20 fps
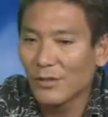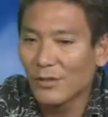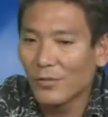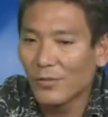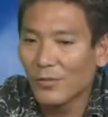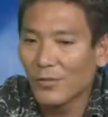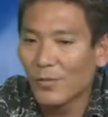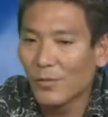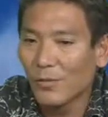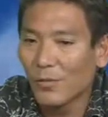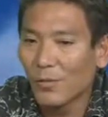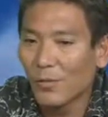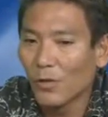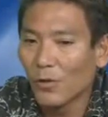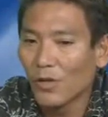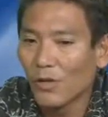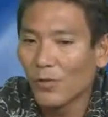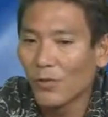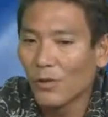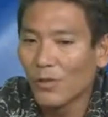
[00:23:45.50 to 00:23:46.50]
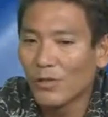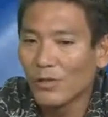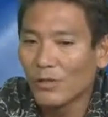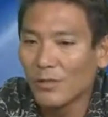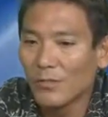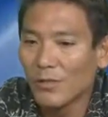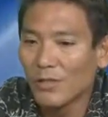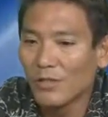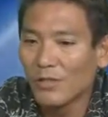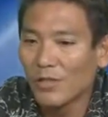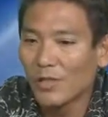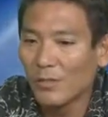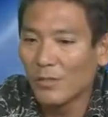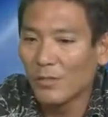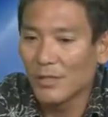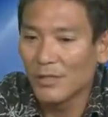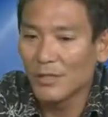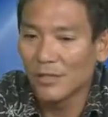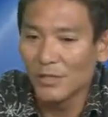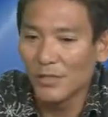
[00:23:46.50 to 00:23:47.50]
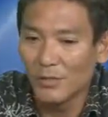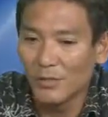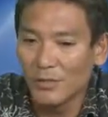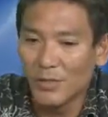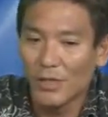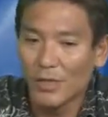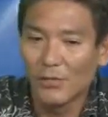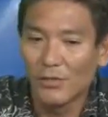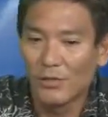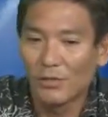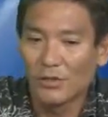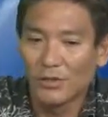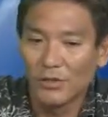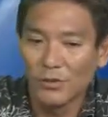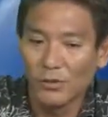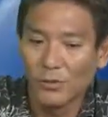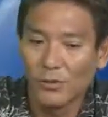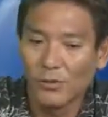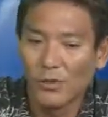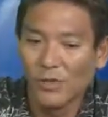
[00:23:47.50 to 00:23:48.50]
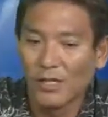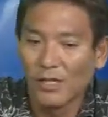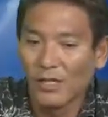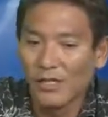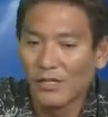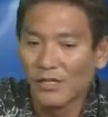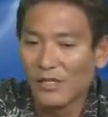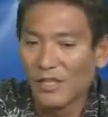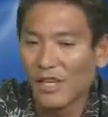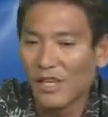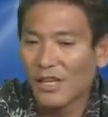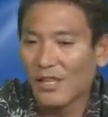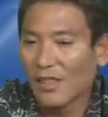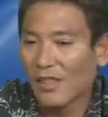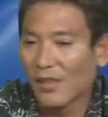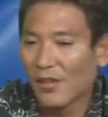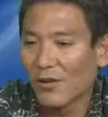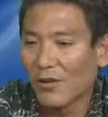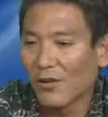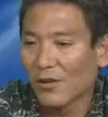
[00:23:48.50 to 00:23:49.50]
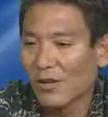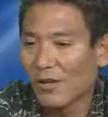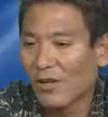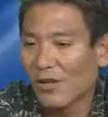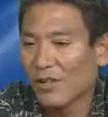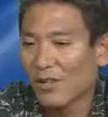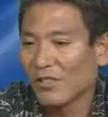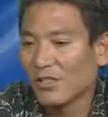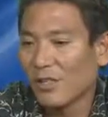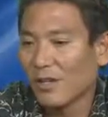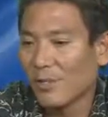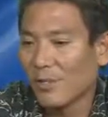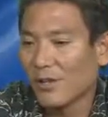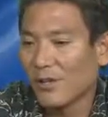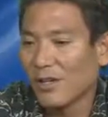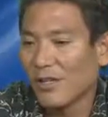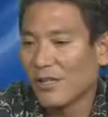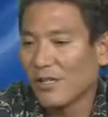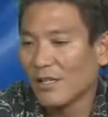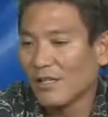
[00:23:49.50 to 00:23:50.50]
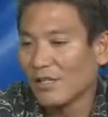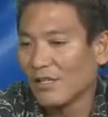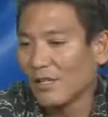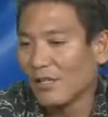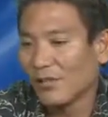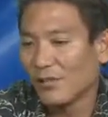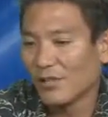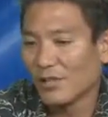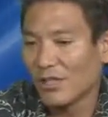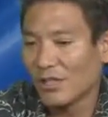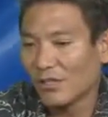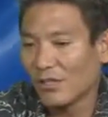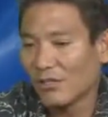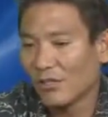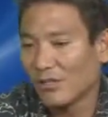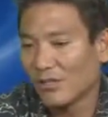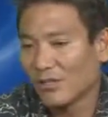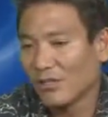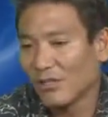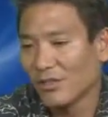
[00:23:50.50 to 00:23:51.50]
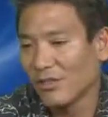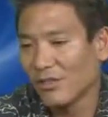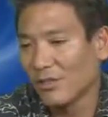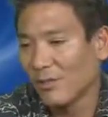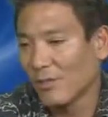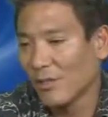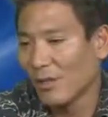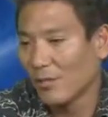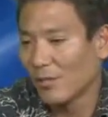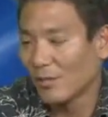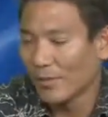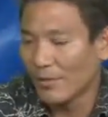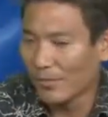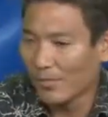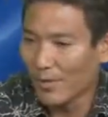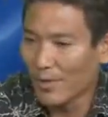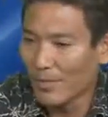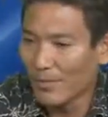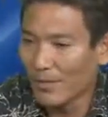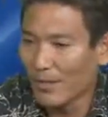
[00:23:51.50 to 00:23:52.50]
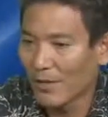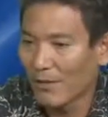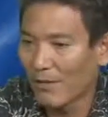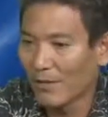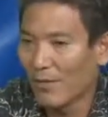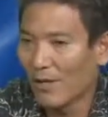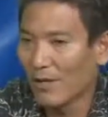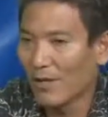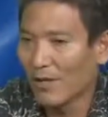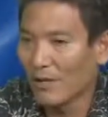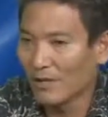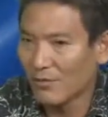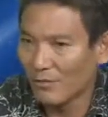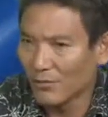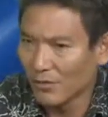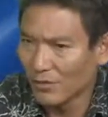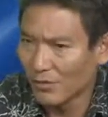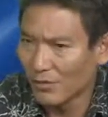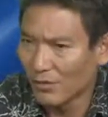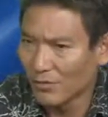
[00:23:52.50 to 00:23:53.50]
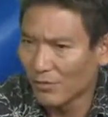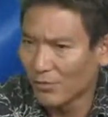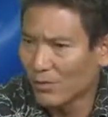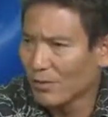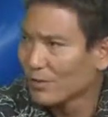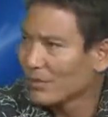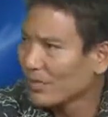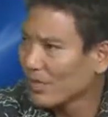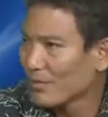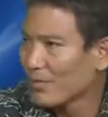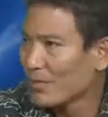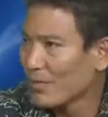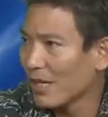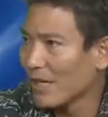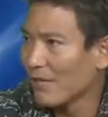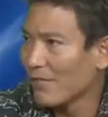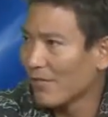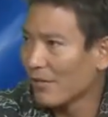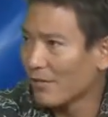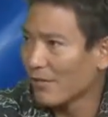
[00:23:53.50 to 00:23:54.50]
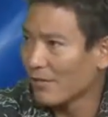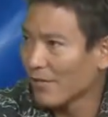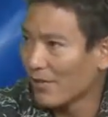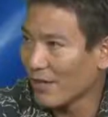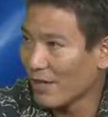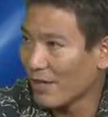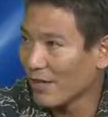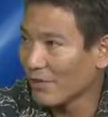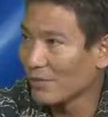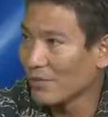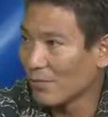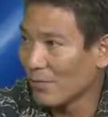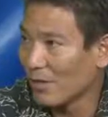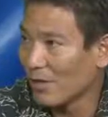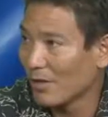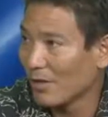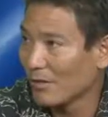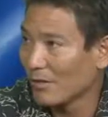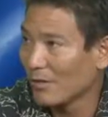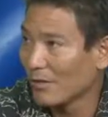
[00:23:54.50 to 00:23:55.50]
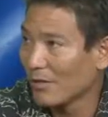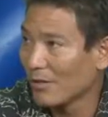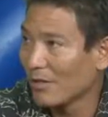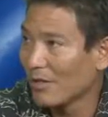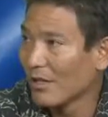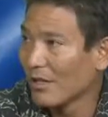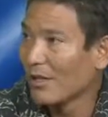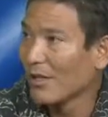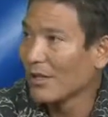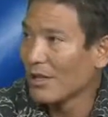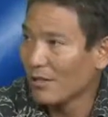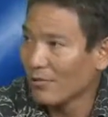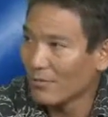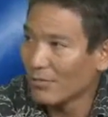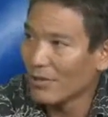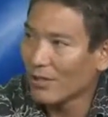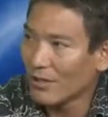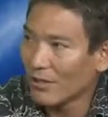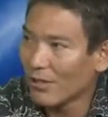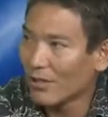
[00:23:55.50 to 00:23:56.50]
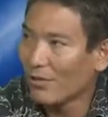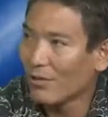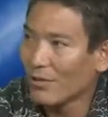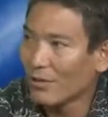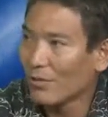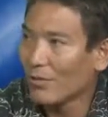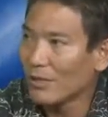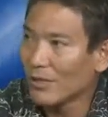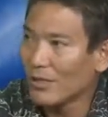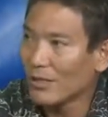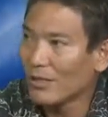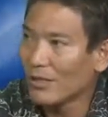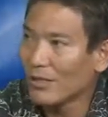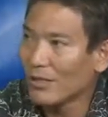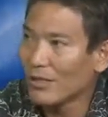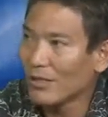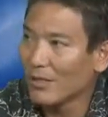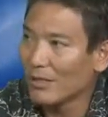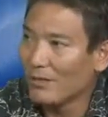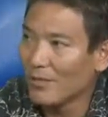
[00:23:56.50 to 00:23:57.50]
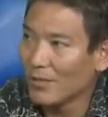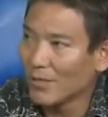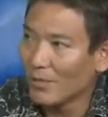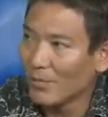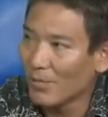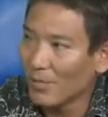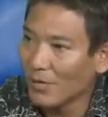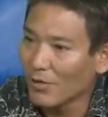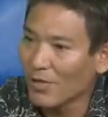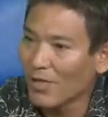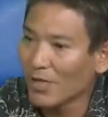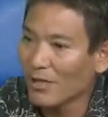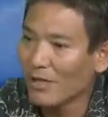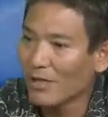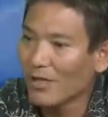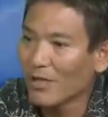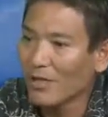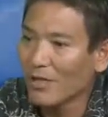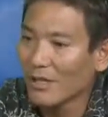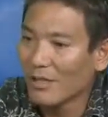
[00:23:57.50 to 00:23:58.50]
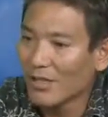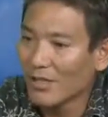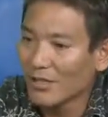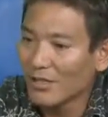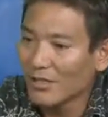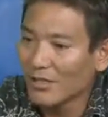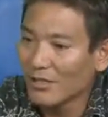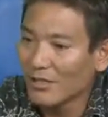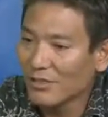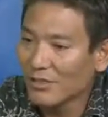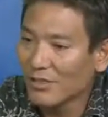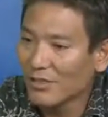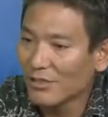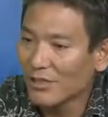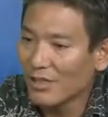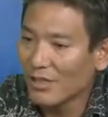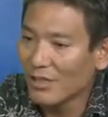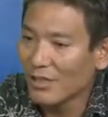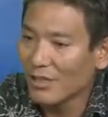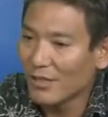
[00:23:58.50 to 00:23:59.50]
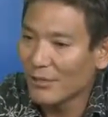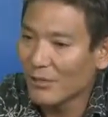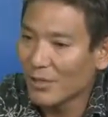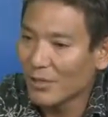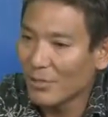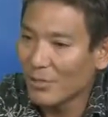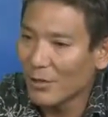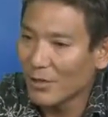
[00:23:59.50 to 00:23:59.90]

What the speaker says: we've been working with some of these companies to be able to take their concept, their ideas, and their technologies to be able to wrap that around and do a real deep dive on their financial model, and really knowing what the market is, what the